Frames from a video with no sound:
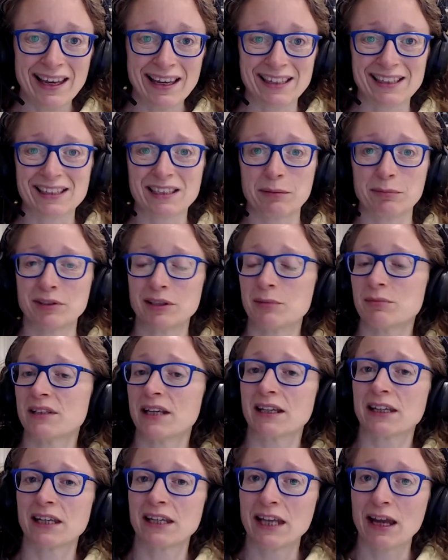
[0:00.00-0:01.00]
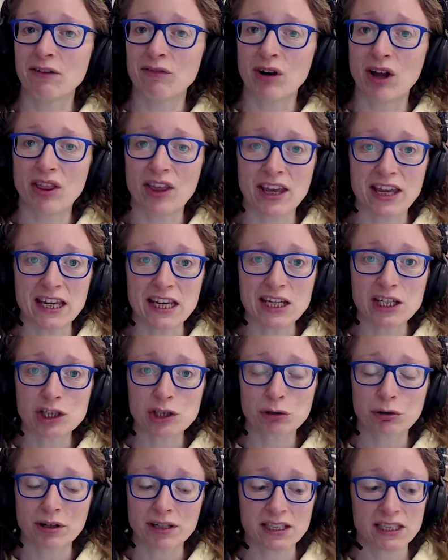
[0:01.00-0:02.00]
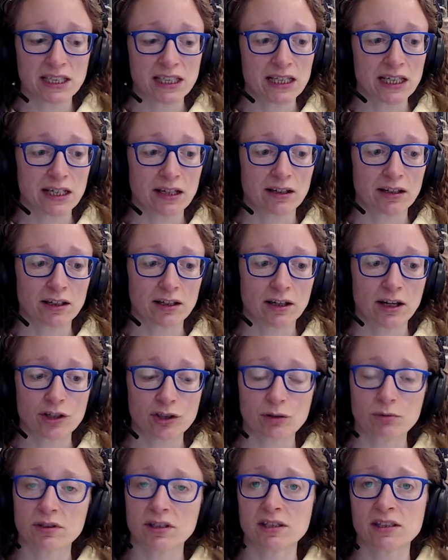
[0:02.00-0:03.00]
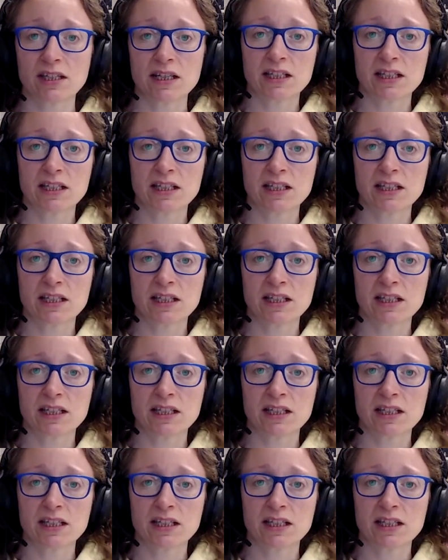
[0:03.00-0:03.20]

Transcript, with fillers: and sometimes that can get rather interesting in our classrooms as they